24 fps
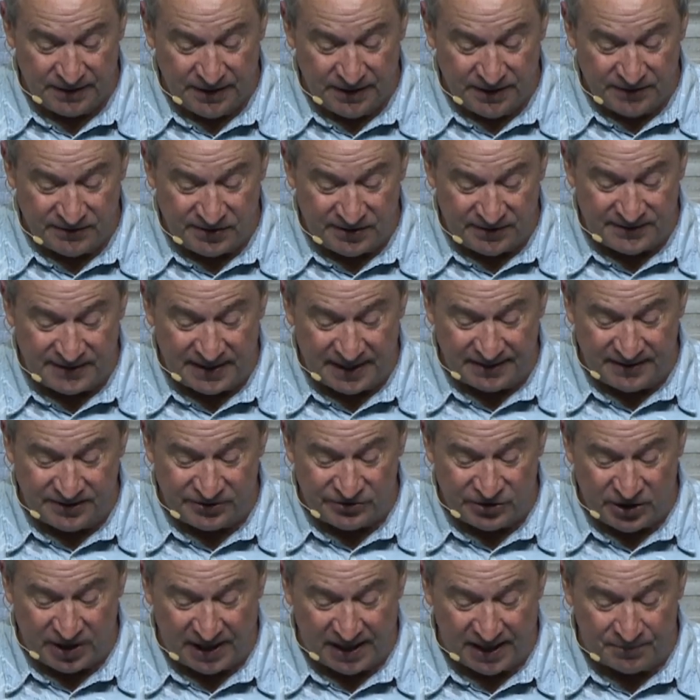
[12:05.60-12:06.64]
She said to
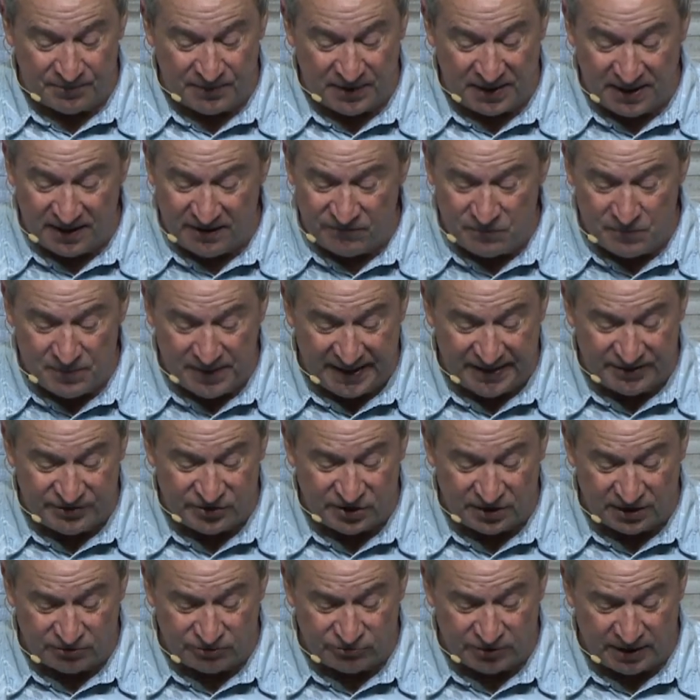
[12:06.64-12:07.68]
Jacob, Give me
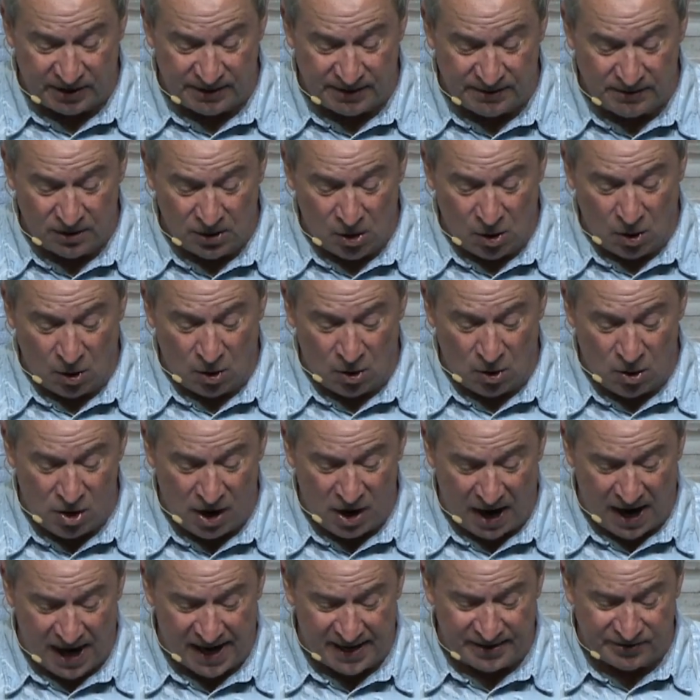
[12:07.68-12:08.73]
children or
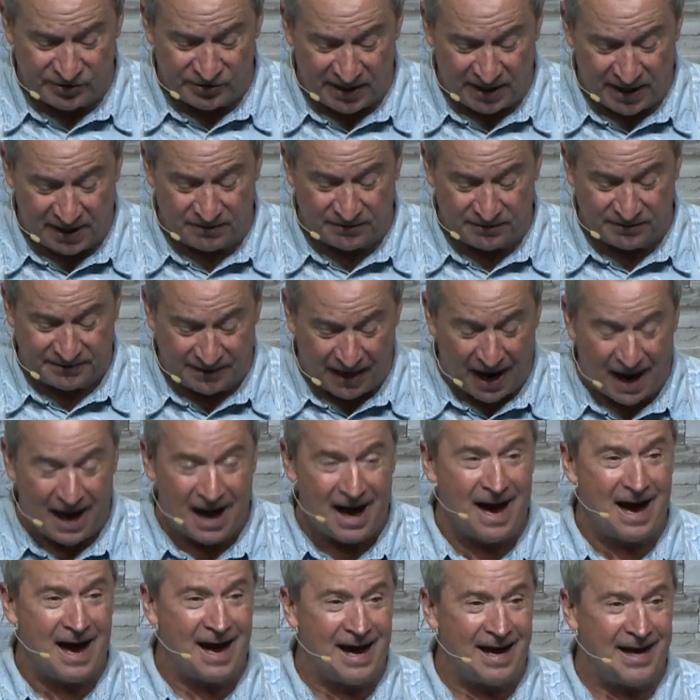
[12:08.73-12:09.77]
I shall
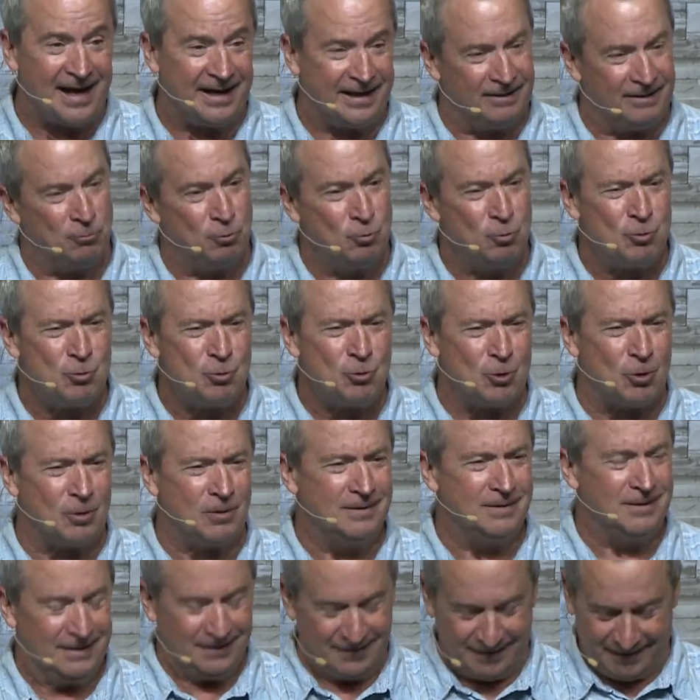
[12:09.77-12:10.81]
die. Whew,
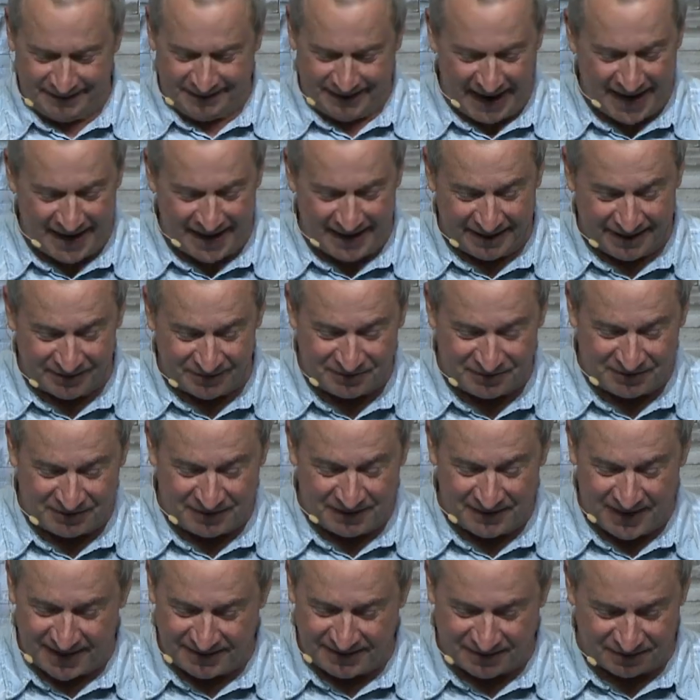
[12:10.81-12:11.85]
that is,
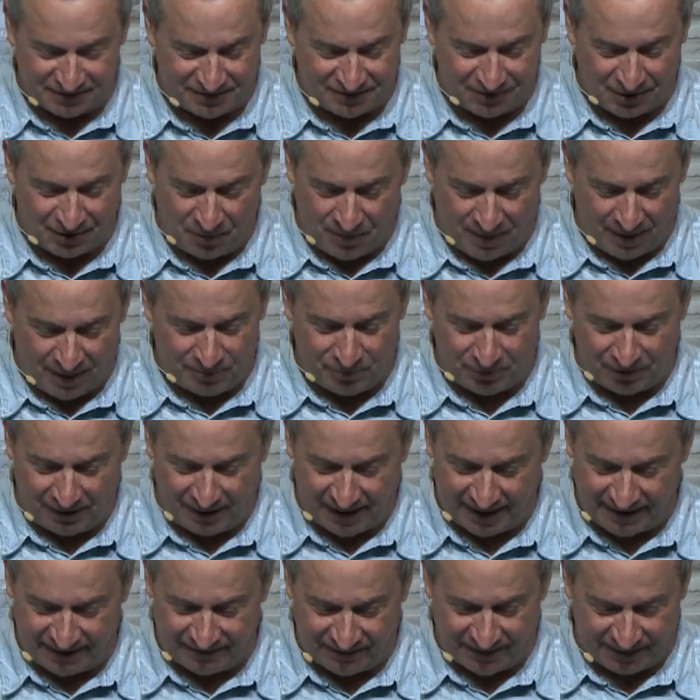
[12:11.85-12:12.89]
that's a soap opera
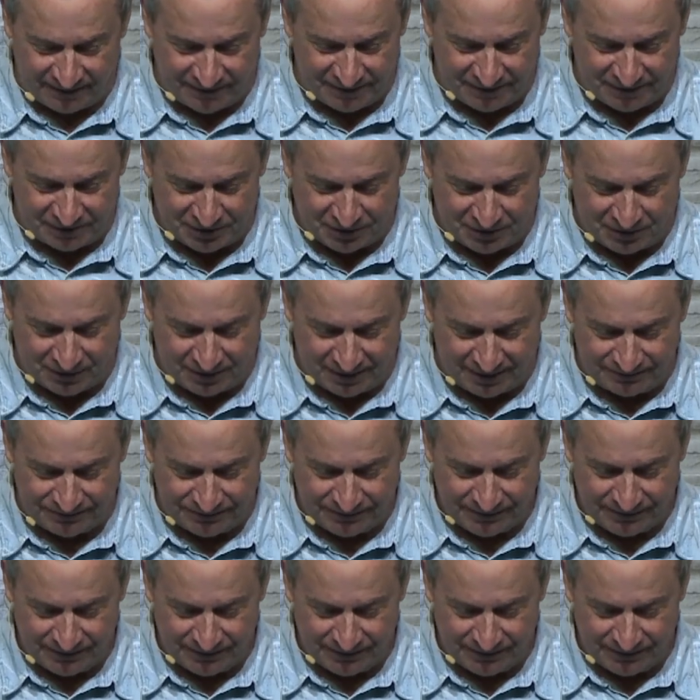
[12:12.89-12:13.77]
line if I've ever heard one.